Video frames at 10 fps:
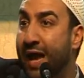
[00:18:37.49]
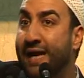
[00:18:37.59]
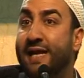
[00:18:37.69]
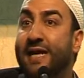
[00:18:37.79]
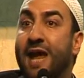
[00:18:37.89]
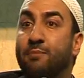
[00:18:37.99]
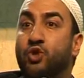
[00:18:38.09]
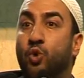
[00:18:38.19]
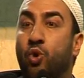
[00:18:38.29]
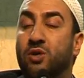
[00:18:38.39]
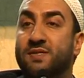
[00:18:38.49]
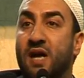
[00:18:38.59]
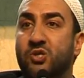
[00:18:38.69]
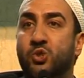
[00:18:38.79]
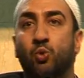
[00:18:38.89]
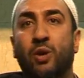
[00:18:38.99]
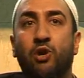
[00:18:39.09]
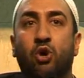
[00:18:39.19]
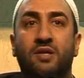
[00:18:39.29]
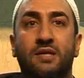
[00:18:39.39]
He came towards us. We
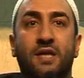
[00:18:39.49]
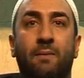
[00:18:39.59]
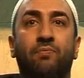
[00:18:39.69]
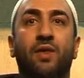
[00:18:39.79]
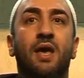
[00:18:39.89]
looked at him.